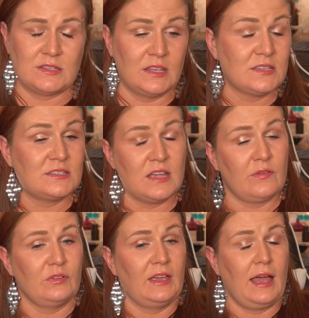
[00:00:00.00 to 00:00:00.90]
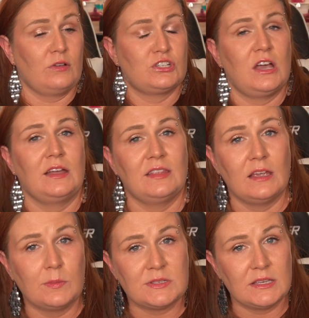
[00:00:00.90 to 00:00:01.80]
This definitely outshined the
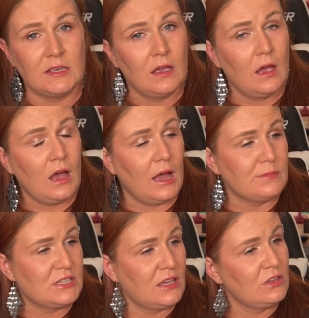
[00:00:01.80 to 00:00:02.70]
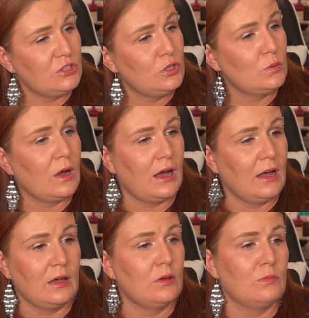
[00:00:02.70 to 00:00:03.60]
Ipsy. I'm telling you,
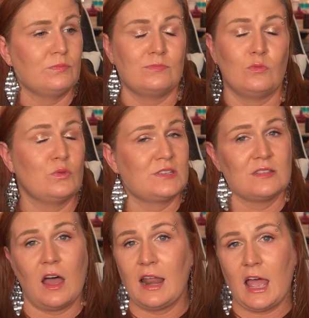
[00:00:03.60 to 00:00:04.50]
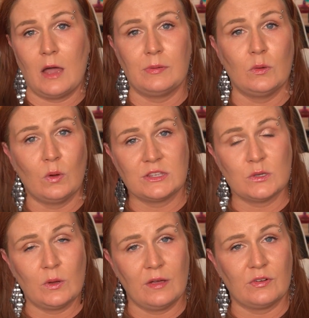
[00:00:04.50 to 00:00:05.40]
I was not happy
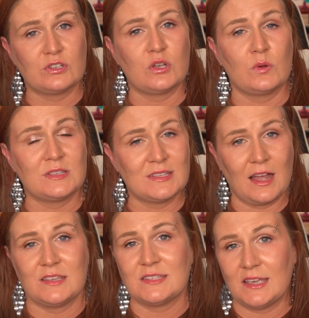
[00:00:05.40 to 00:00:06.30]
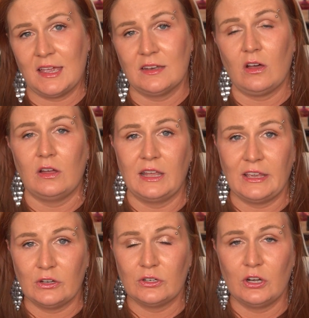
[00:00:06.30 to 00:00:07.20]
whatsoever, so it's nice to end on a
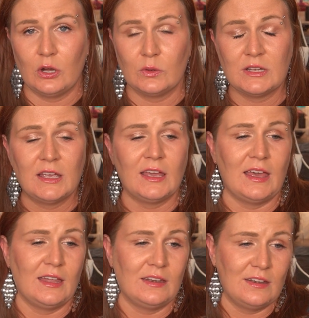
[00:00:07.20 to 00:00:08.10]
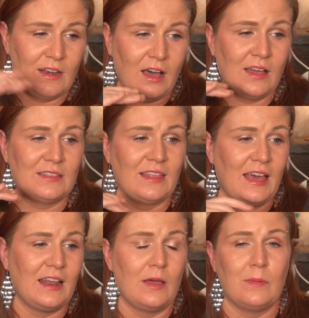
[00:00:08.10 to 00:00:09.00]
good note and not
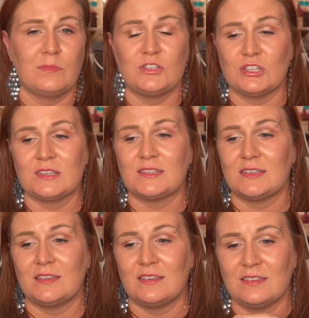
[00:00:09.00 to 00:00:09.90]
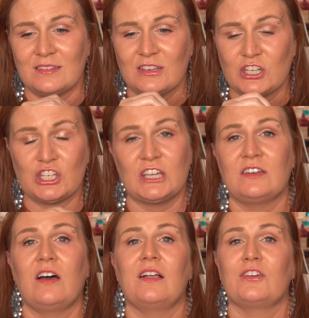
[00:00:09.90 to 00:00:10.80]
that I'm just
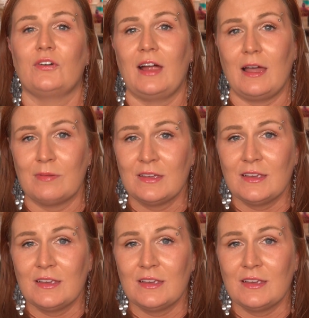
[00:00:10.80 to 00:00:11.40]
shitting on crap.